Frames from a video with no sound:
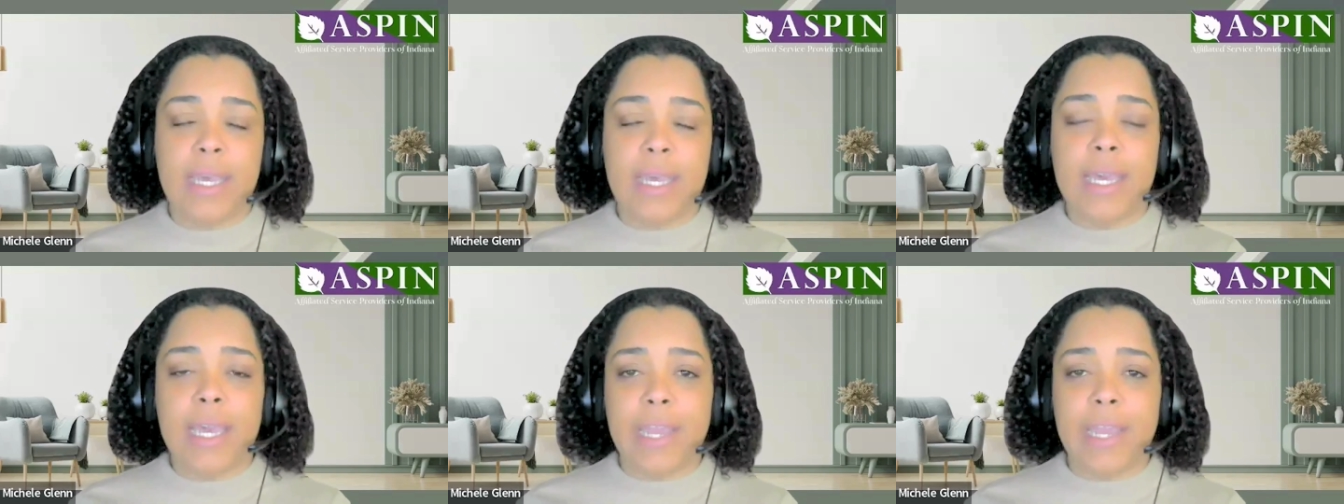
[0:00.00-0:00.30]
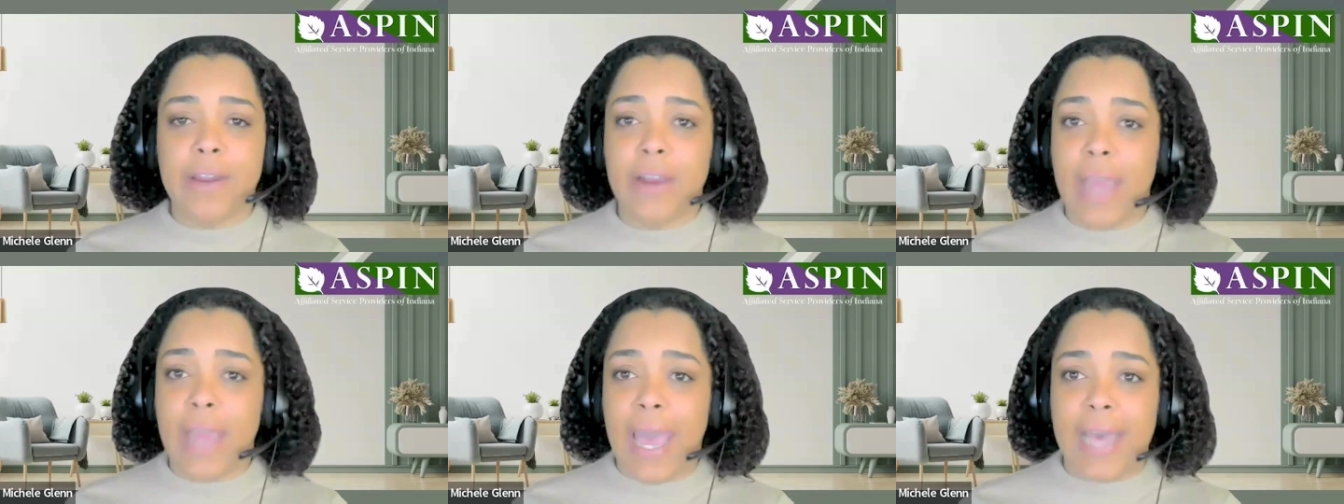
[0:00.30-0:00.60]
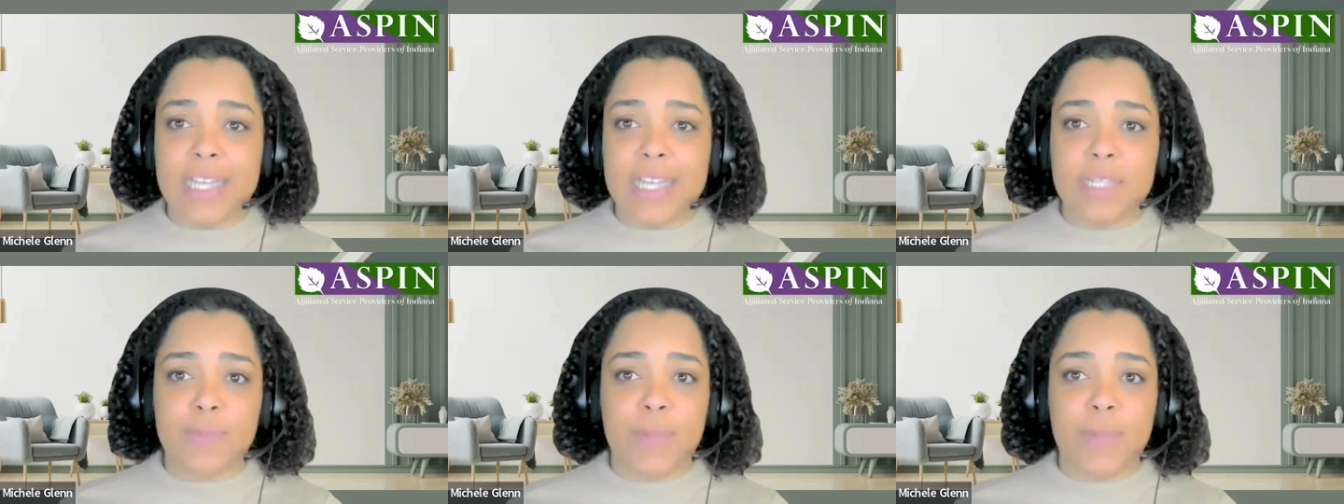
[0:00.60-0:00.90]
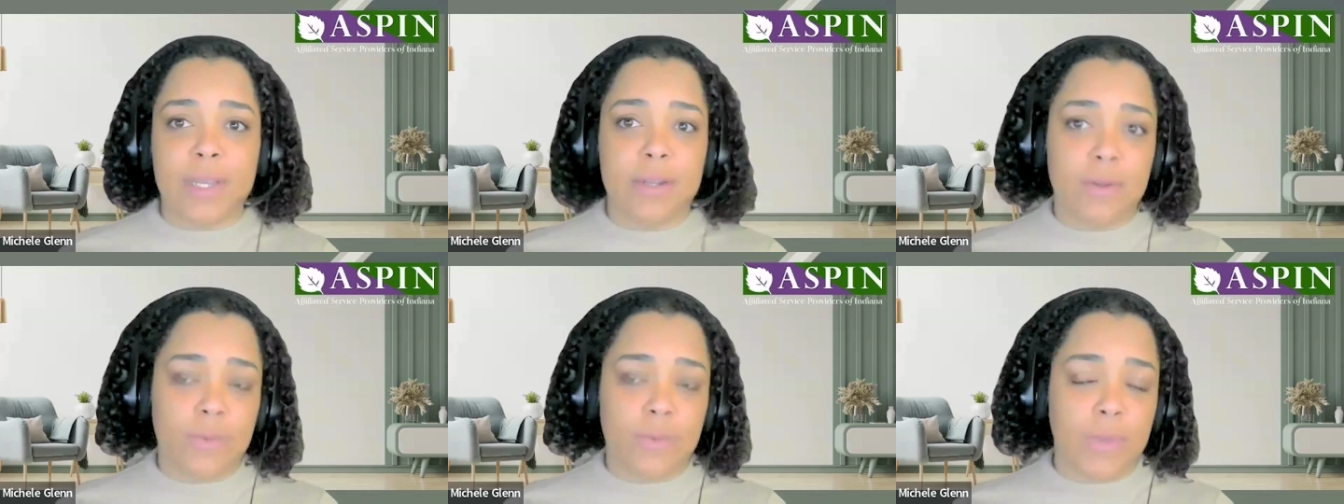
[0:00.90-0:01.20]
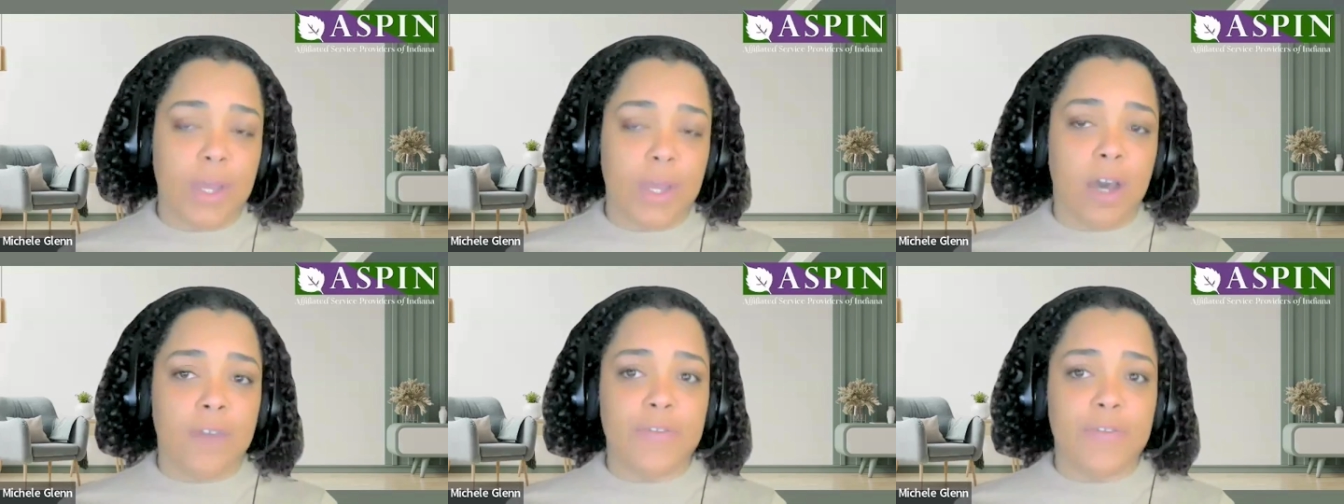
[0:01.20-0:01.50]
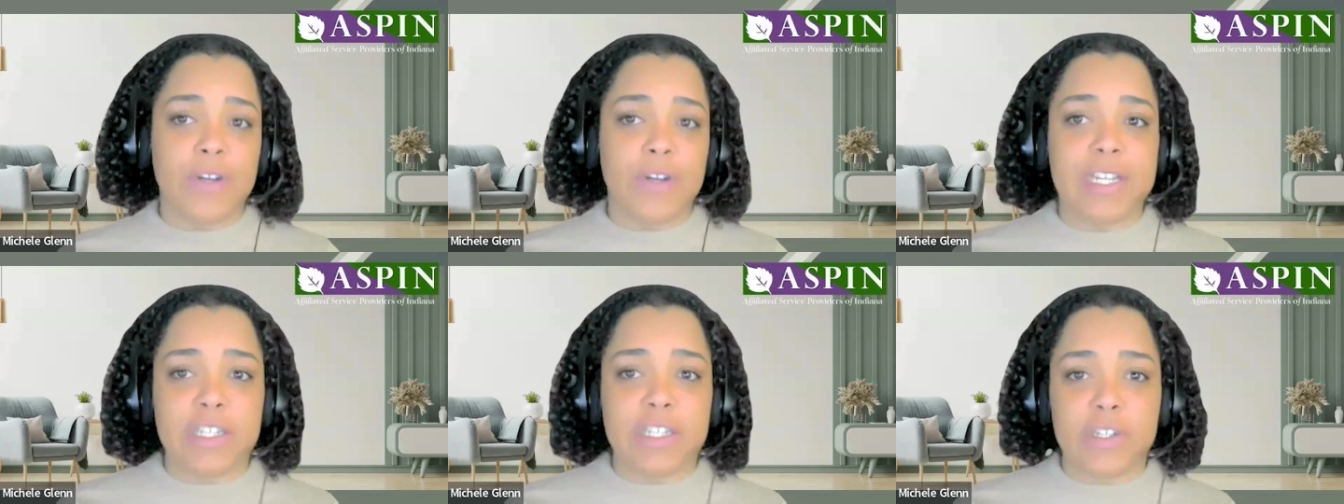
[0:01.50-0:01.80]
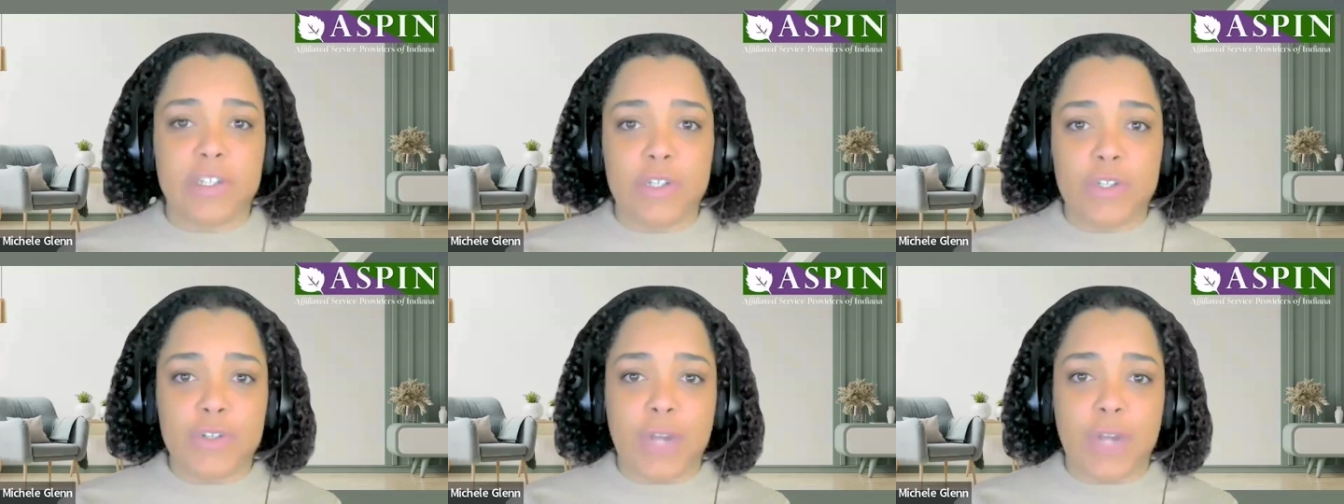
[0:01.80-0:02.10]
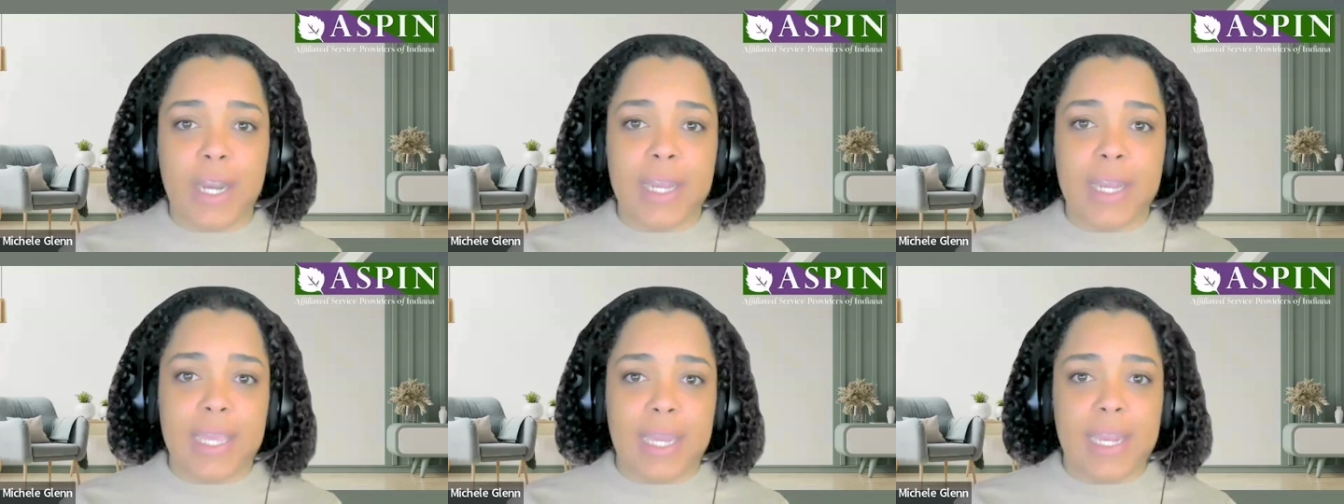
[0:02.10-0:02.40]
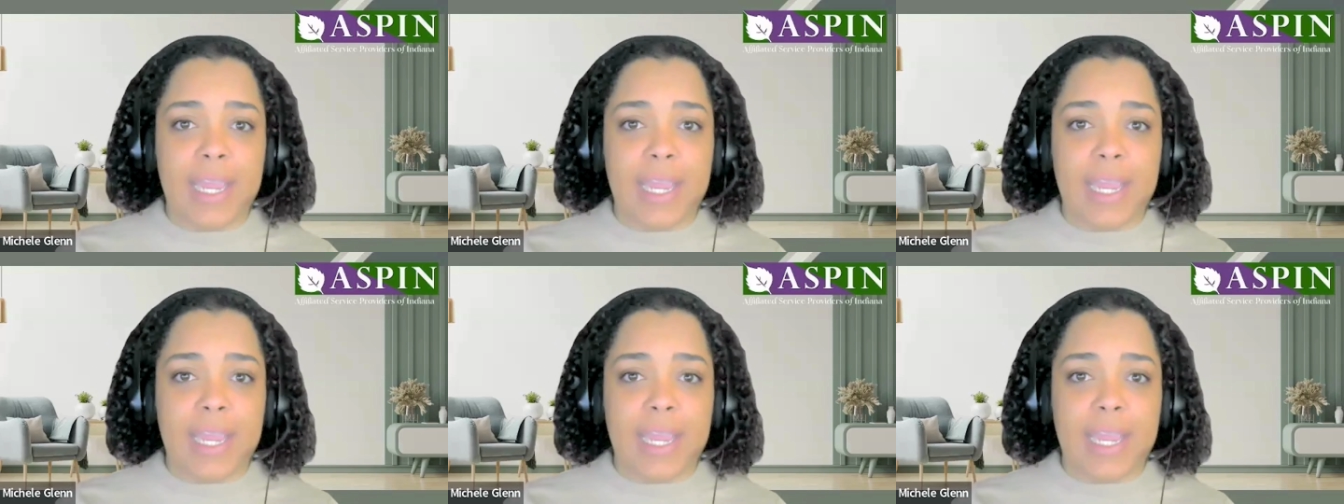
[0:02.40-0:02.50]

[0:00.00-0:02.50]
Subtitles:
Here at Aspen, we offer additional training in